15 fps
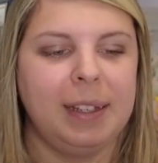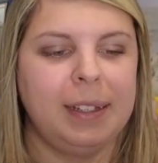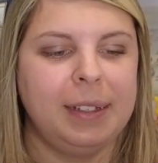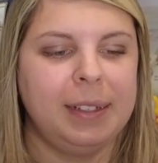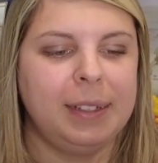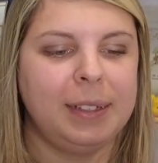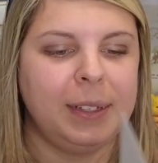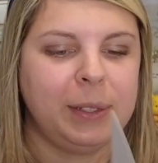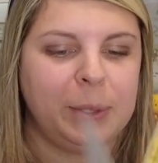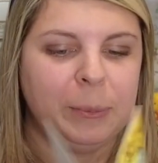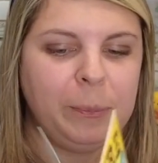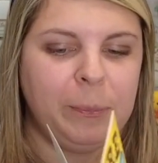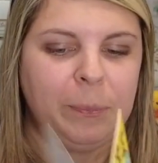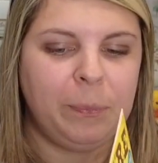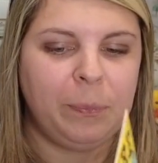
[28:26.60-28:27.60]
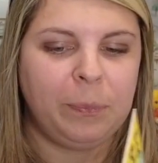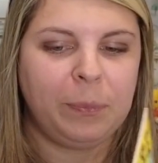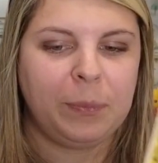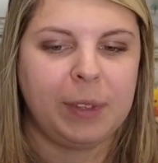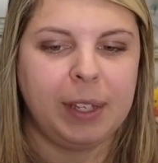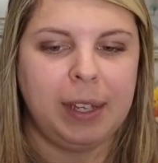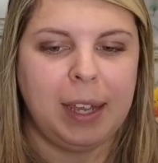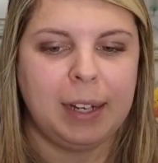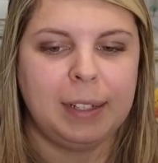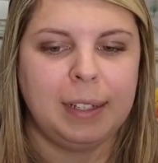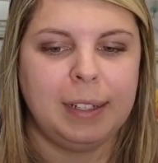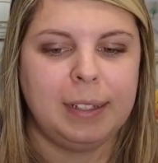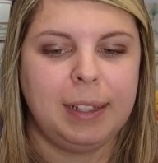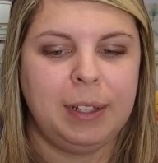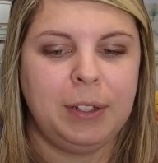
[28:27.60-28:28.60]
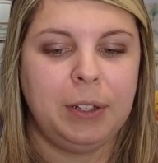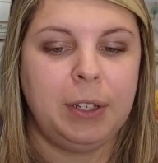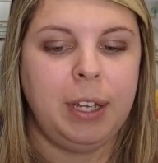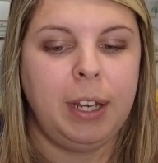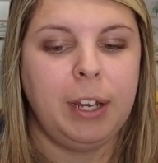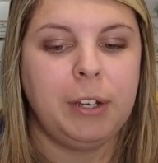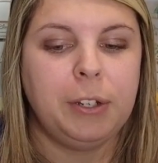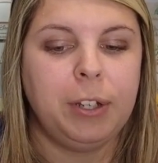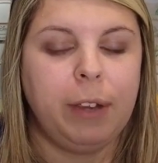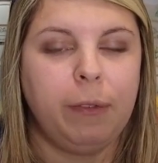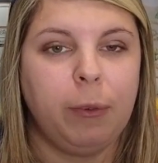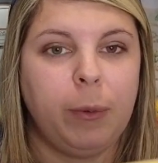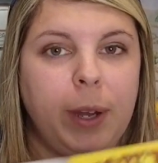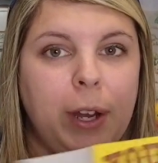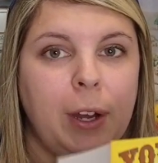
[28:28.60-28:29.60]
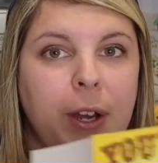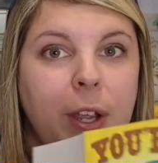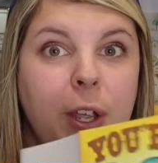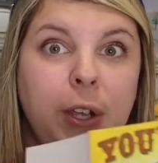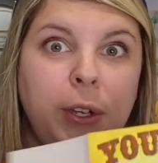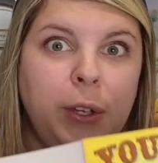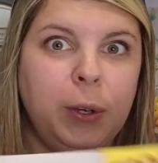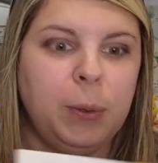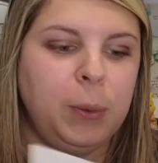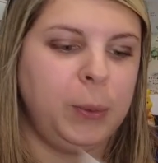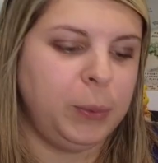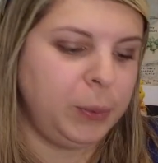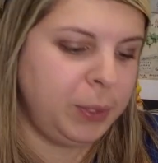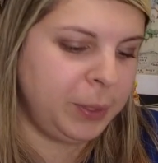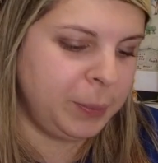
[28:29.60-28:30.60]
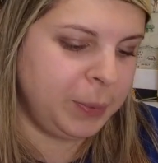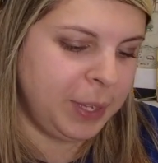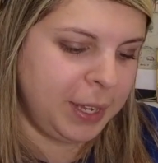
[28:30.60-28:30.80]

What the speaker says: So yeah, it says, "And to teenagers everywhere, you're old."